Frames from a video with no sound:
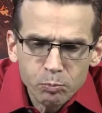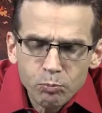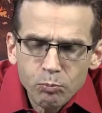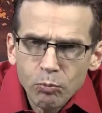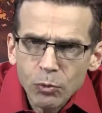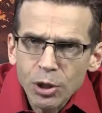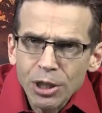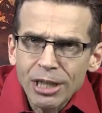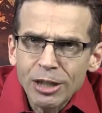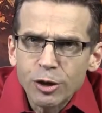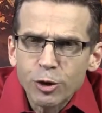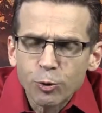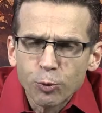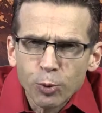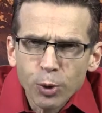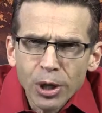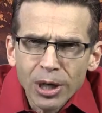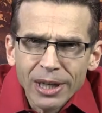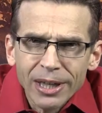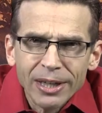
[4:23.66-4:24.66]
it's
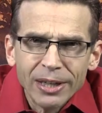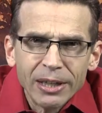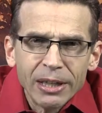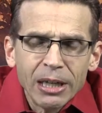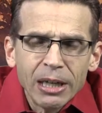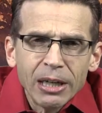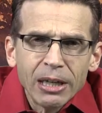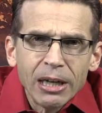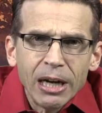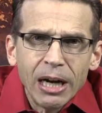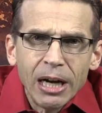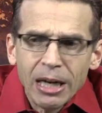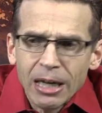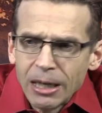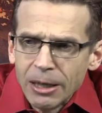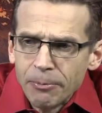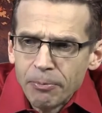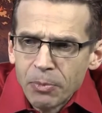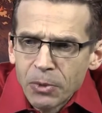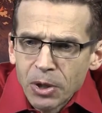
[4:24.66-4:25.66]
really
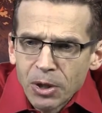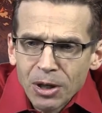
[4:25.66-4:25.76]
uh,